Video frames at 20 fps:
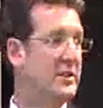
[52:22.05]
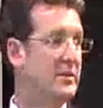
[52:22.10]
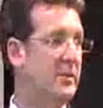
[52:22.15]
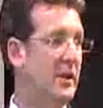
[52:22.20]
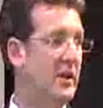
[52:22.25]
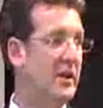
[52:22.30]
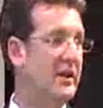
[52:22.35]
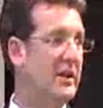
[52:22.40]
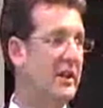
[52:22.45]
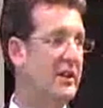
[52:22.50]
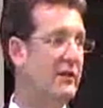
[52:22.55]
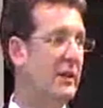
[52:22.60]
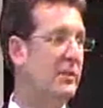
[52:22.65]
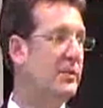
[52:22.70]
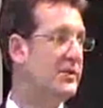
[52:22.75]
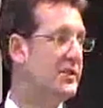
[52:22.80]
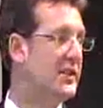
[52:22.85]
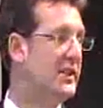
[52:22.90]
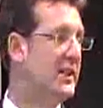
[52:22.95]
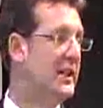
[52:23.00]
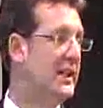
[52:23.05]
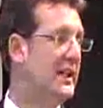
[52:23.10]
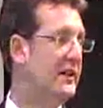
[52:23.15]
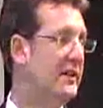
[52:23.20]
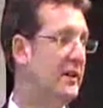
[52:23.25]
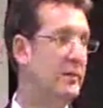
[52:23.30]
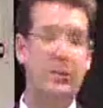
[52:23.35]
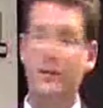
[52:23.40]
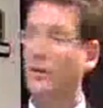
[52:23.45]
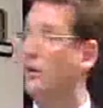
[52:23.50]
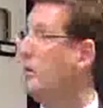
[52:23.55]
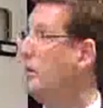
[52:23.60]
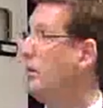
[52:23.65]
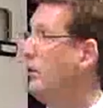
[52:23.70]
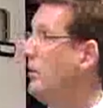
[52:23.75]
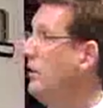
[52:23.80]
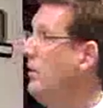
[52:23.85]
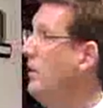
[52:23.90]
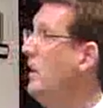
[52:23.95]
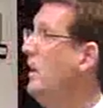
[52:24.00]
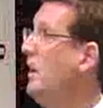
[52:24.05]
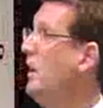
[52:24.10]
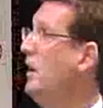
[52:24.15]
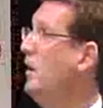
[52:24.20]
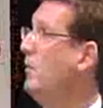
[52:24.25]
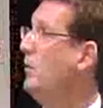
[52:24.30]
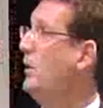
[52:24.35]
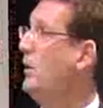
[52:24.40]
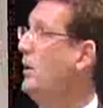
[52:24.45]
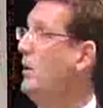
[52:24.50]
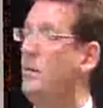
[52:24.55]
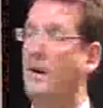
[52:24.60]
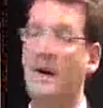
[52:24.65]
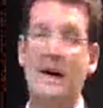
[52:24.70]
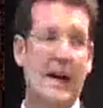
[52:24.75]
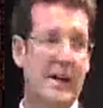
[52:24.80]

which I'm symbolically representing here in purple,